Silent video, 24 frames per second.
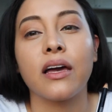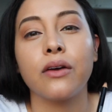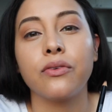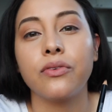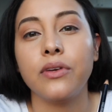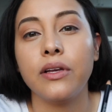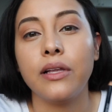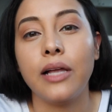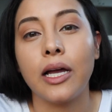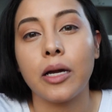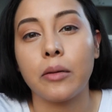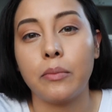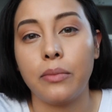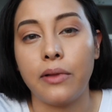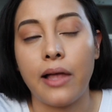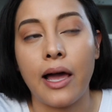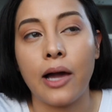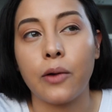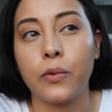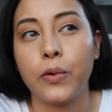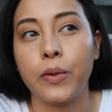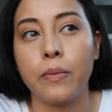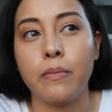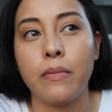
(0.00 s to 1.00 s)
I feel like
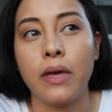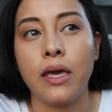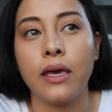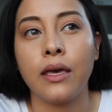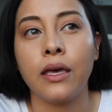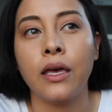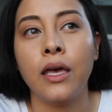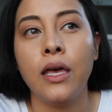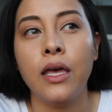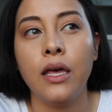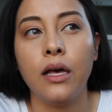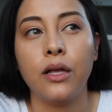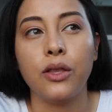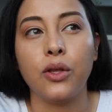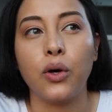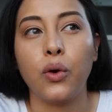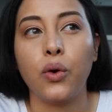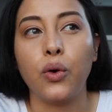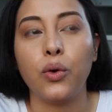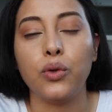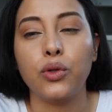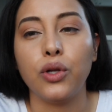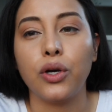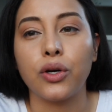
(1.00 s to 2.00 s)
black would make the
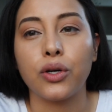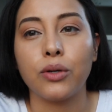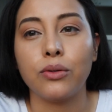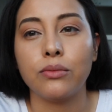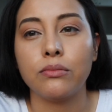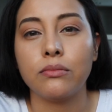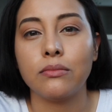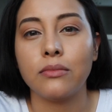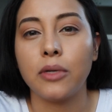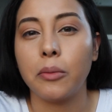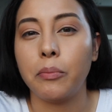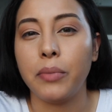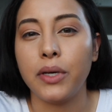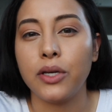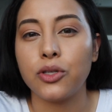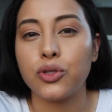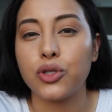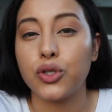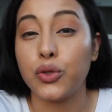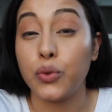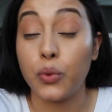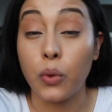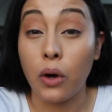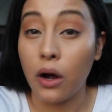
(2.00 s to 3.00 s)
whole look a bit
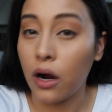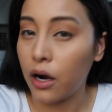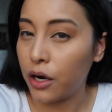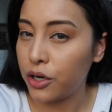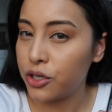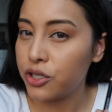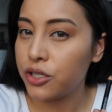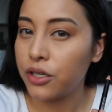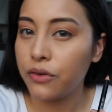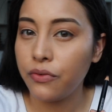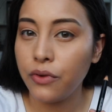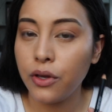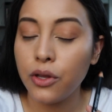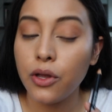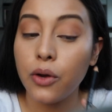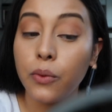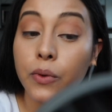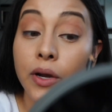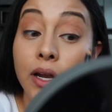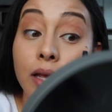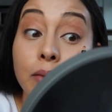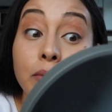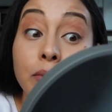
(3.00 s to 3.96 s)
too harsh, if you know what I